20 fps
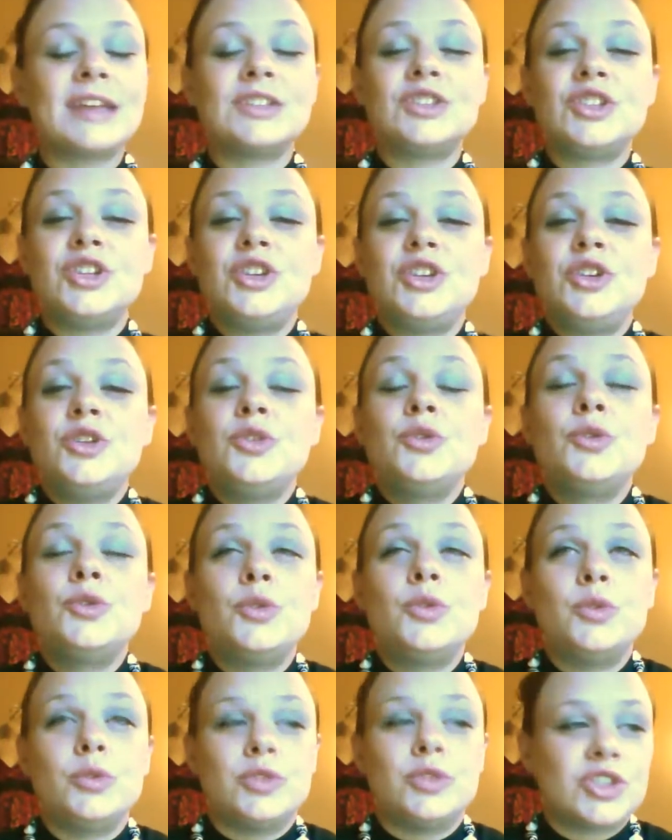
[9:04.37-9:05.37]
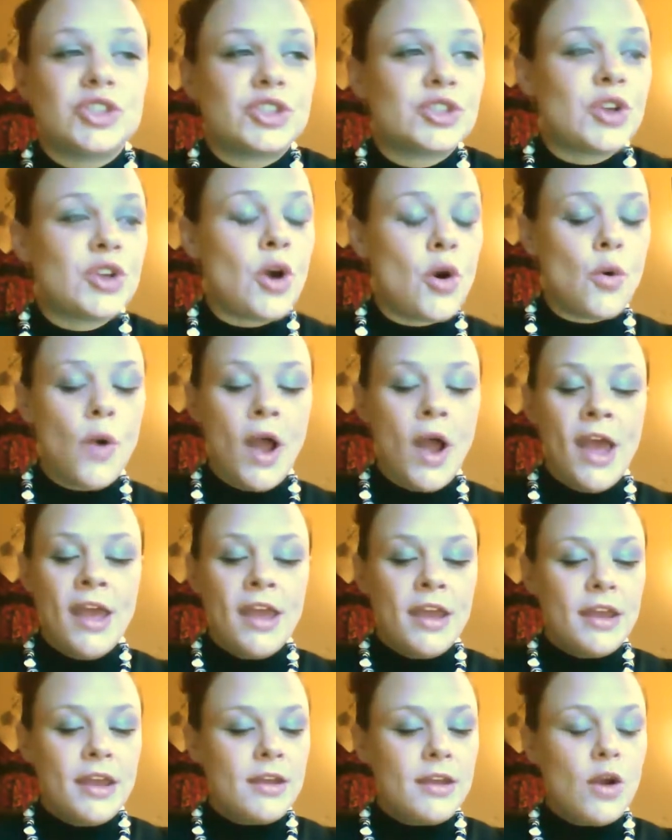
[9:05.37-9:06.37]
is huge. So
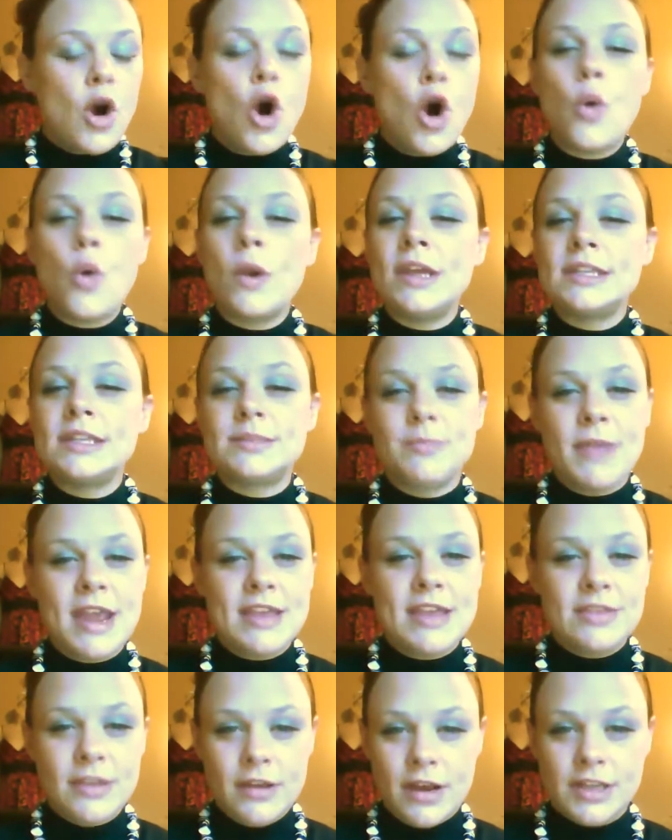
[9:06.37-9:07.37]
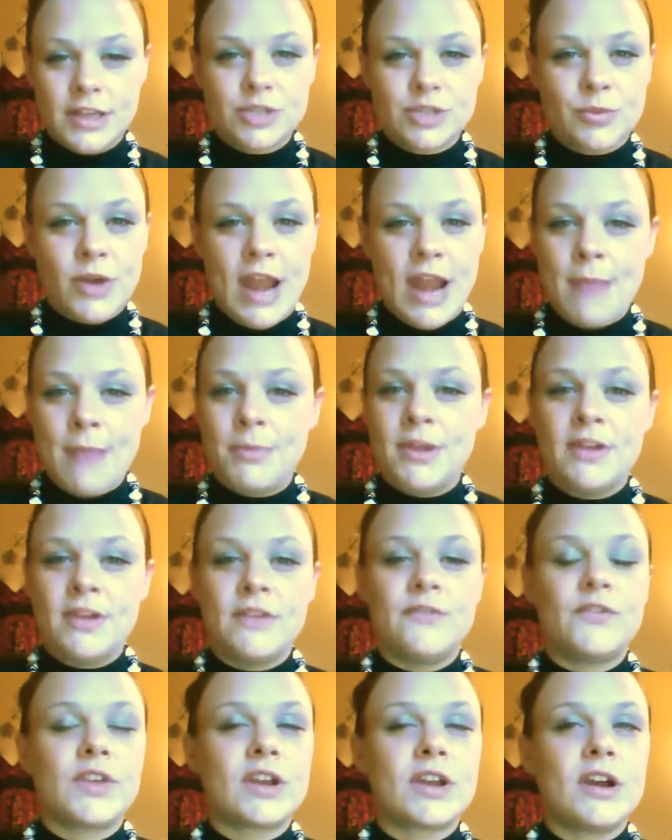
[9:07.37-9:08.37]
always make the customer happy.
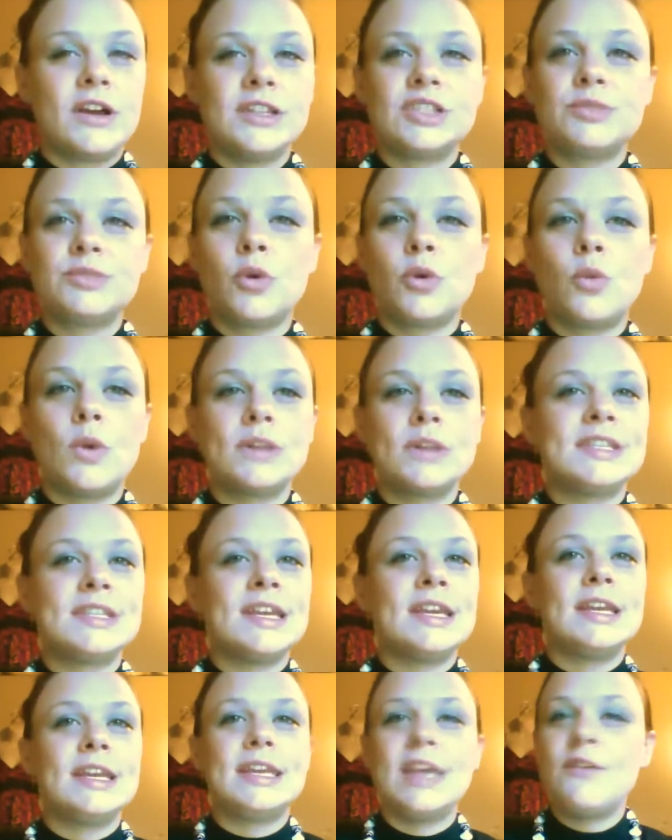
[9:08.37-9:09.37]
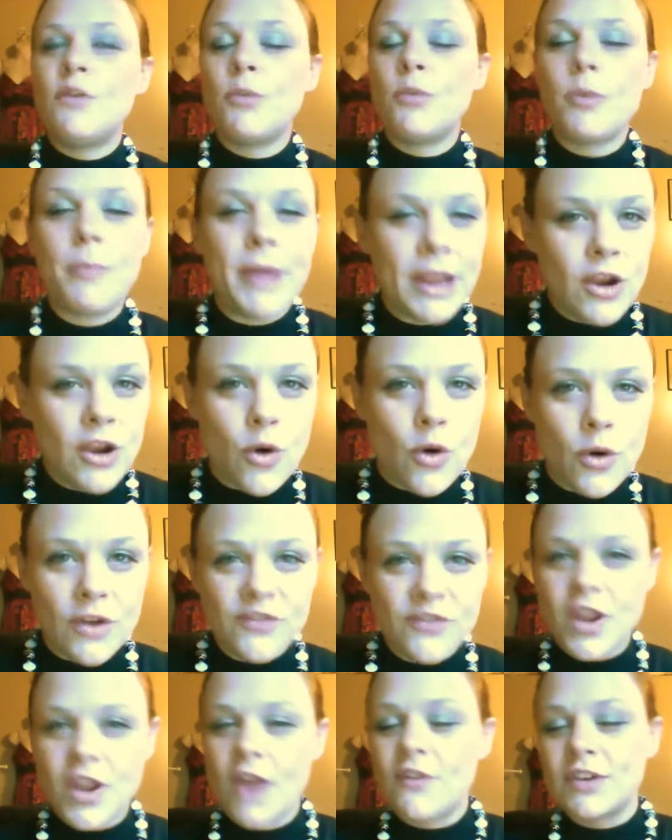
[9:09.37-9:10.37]
If the customer wants it, give them the pickle.
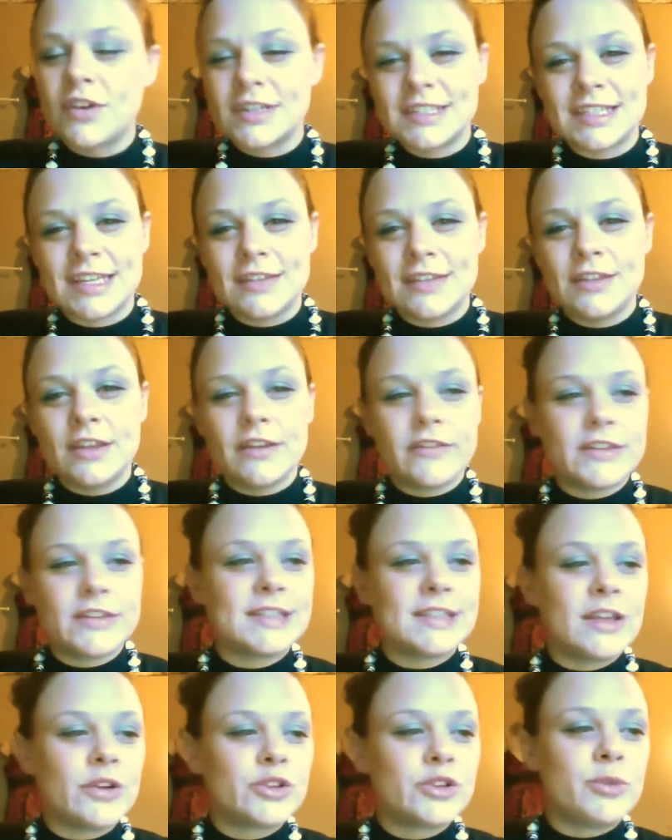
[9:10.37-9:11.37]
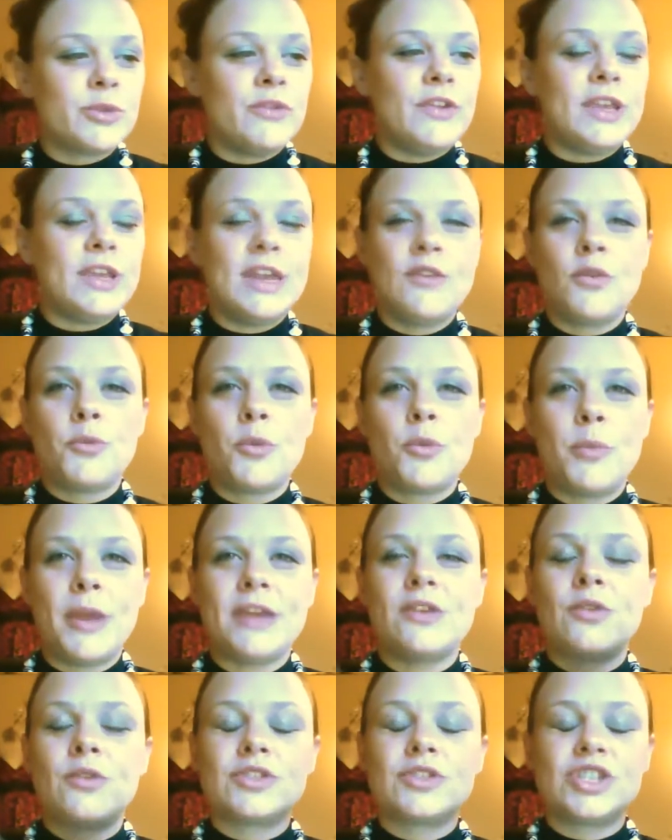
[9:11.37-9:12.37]
If you ever seen the sales movie, Give Them the
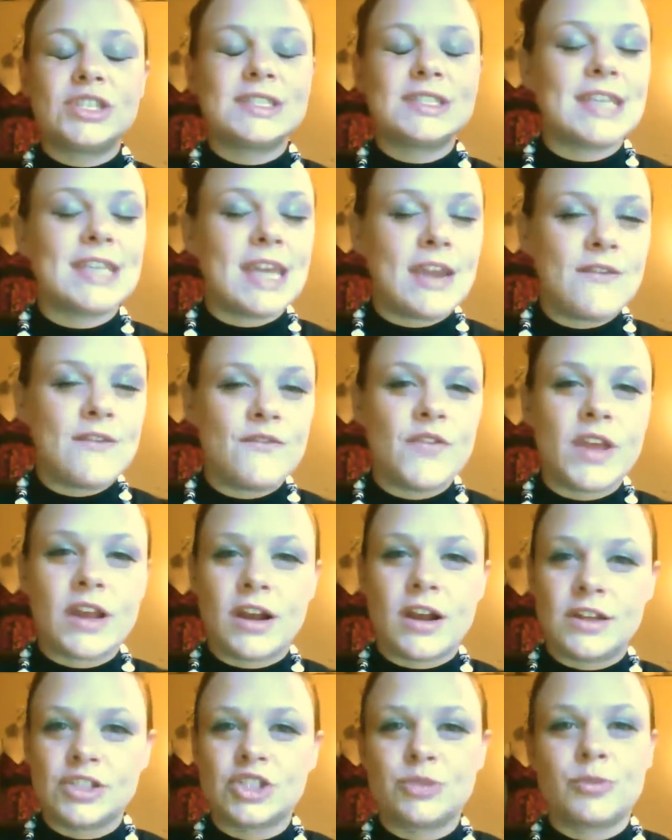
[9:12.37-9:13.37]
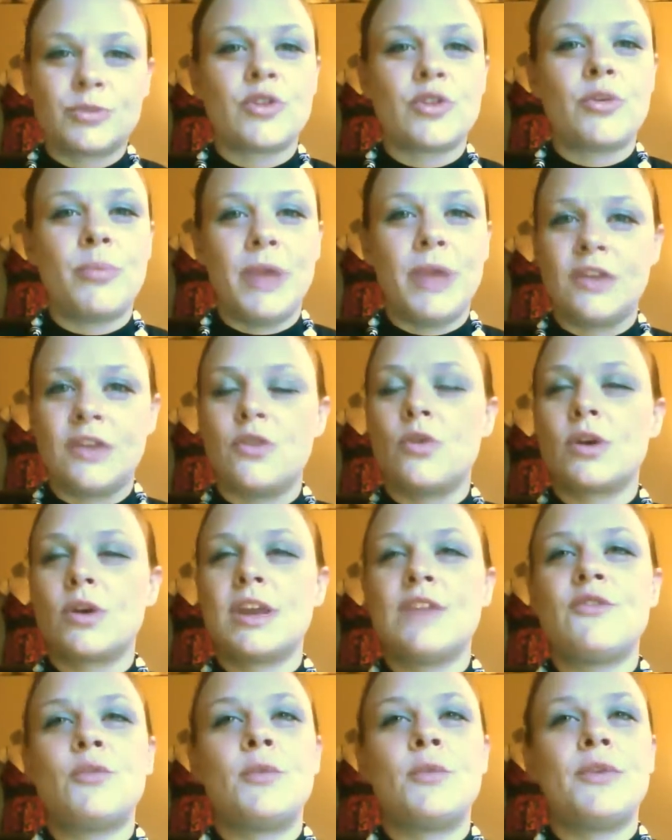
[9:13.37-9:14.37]
Pickle, just give the customer the pickle.
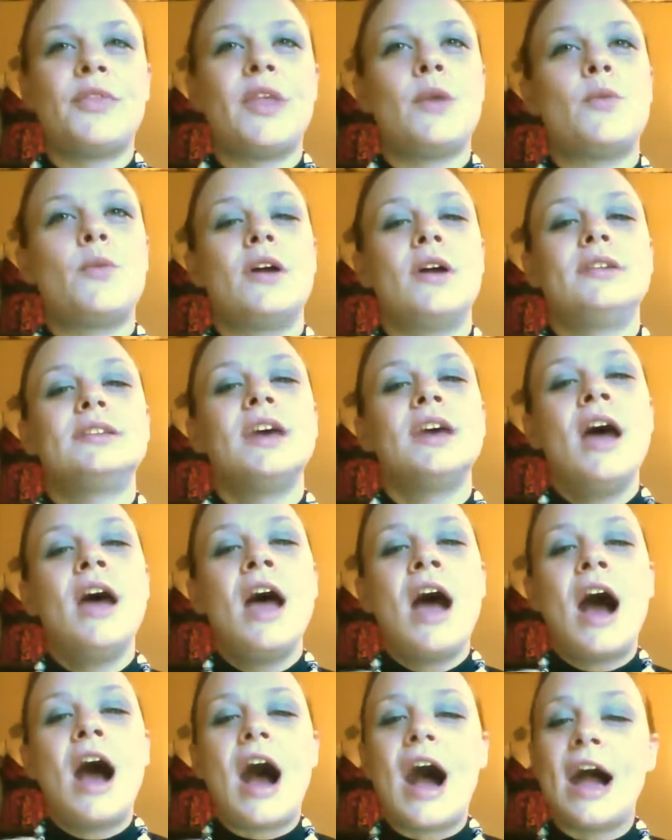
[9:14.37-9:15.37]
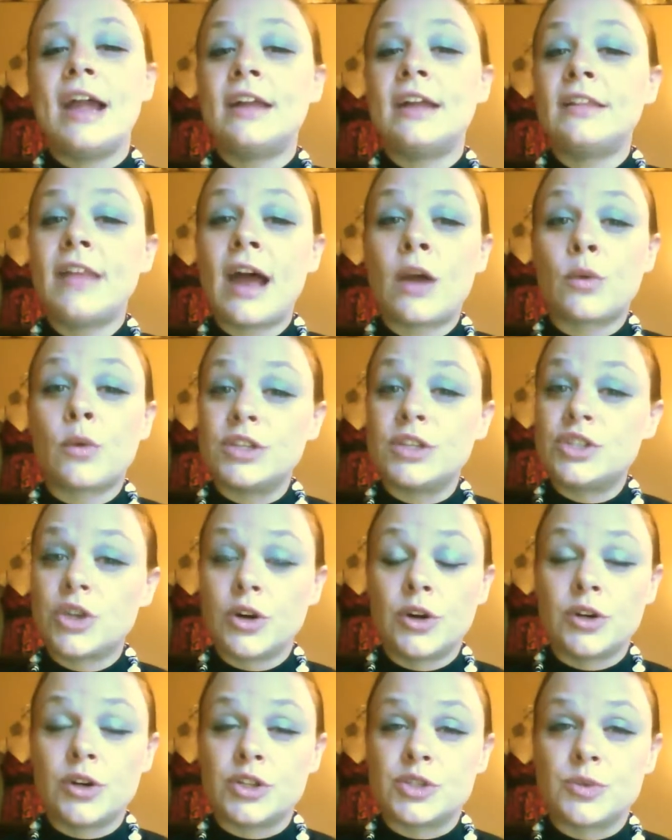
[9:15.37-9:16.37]
Give them what they want. I allow
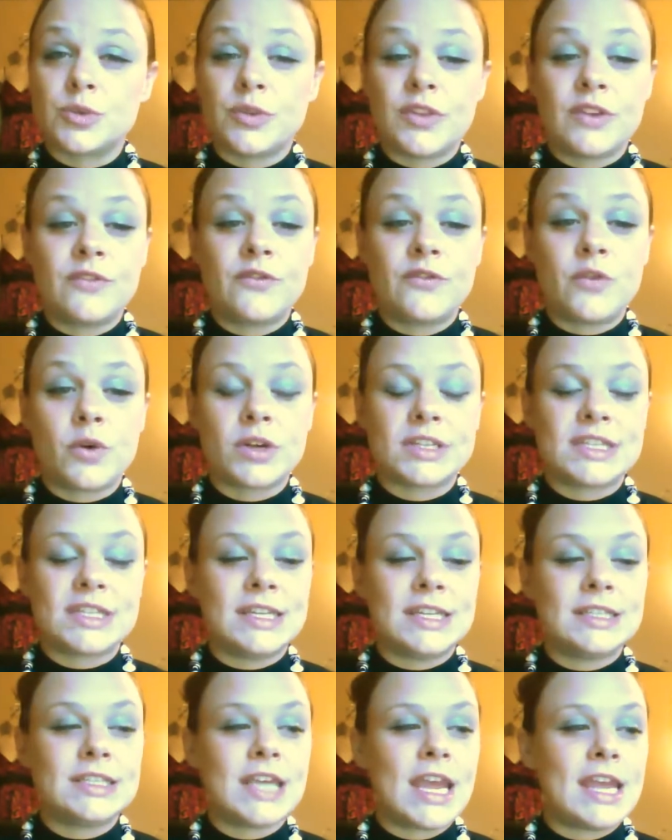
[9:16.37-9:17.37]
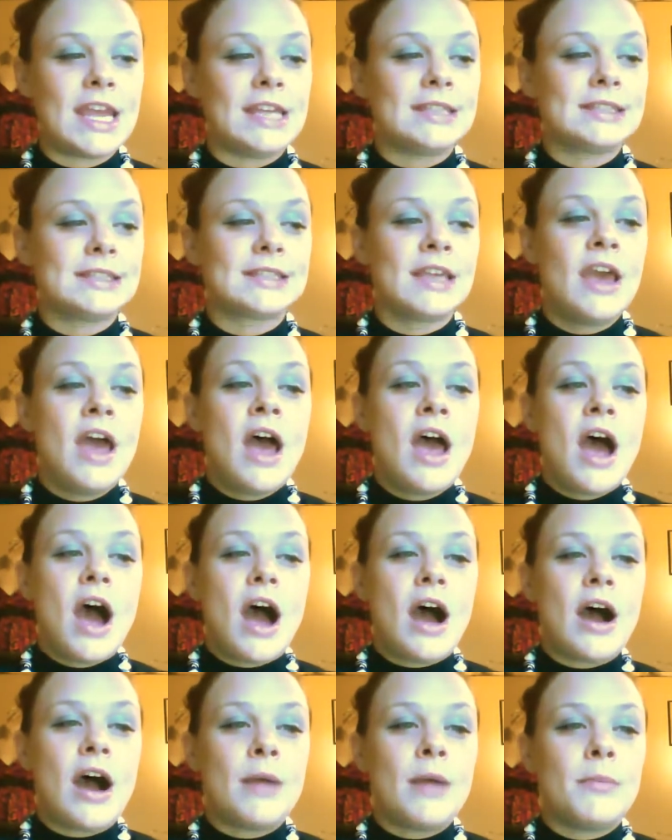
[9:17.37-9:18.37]
returns within 14 days.
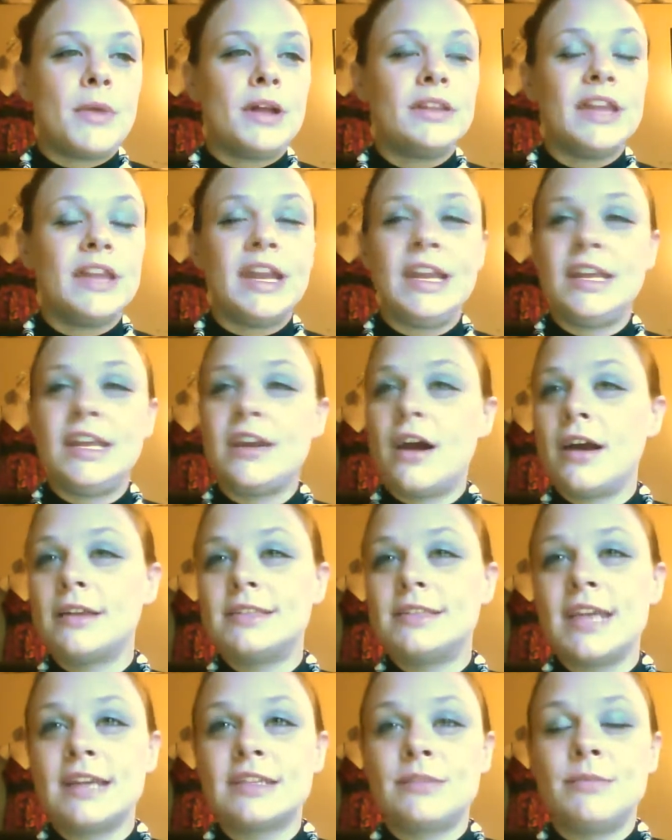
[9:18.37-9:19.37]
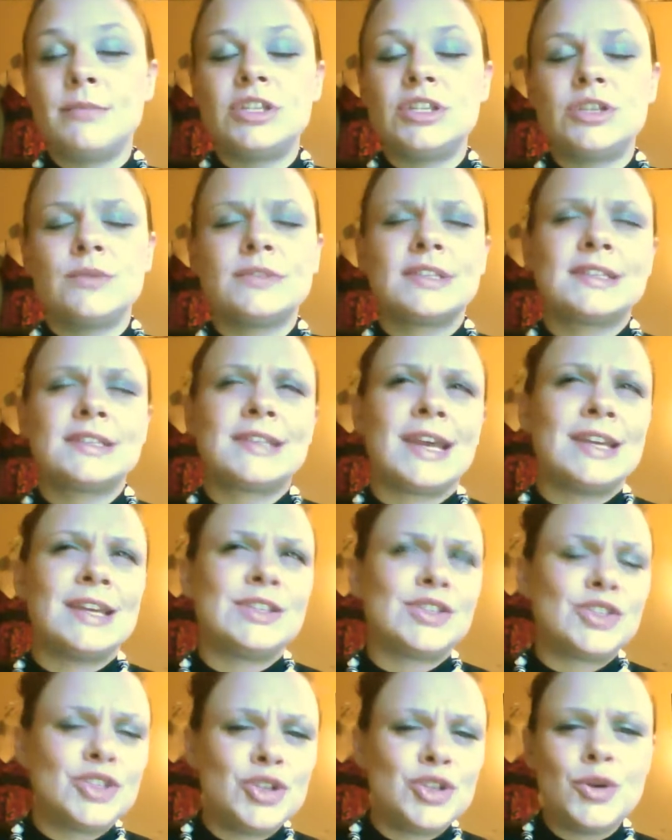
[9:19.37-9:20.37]
A lady contacted me. She was a
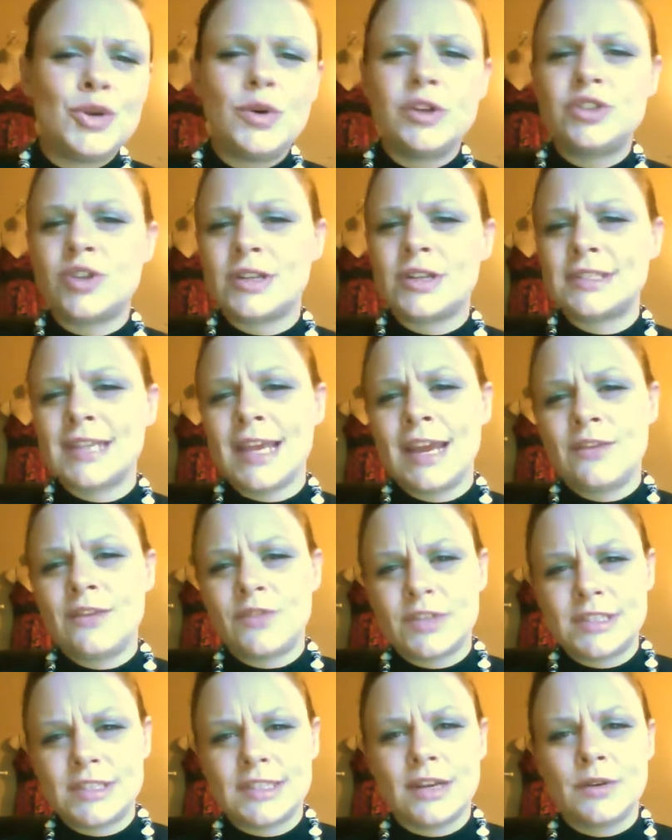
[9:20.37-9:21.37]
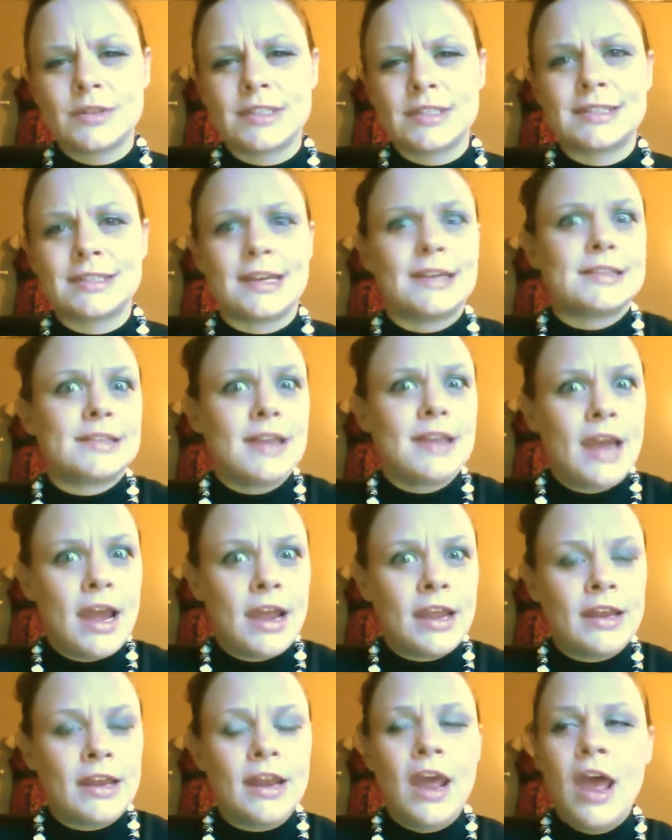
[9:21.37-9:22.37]
size 2. A dress I had for sale was a size
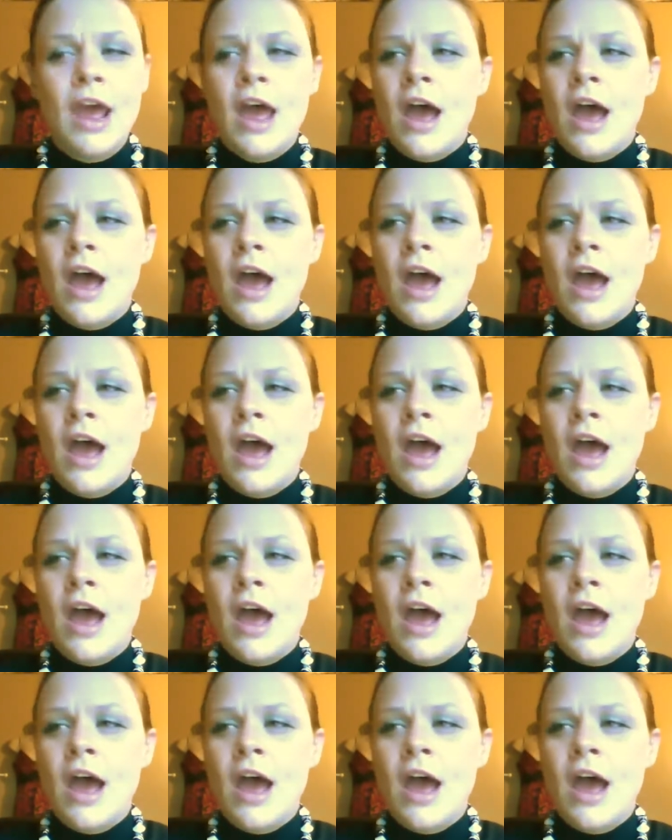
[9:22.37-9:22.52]
9.